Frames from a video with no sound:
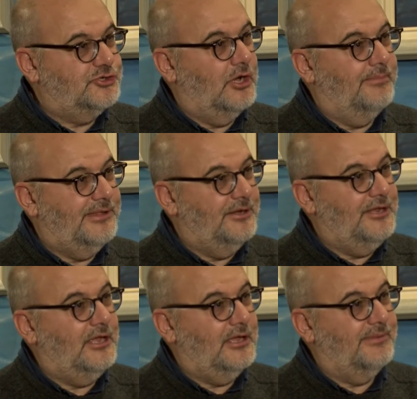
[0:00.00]
jobs
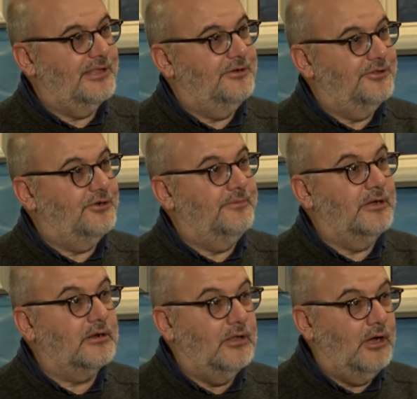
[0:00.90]
and incomes are
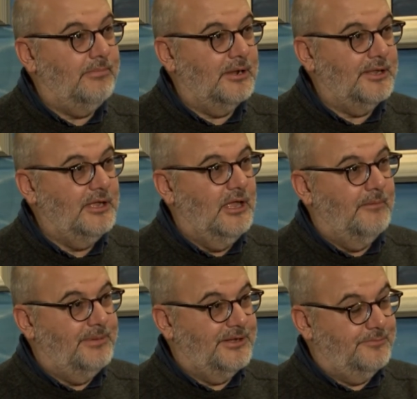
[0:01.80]
determined globally,
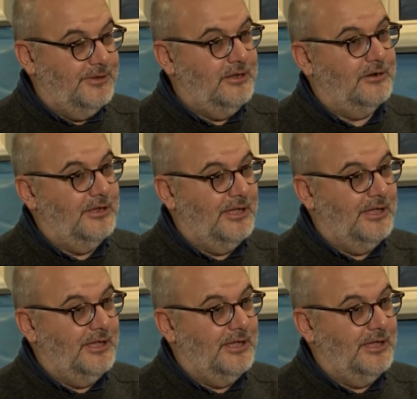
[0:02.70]
but we are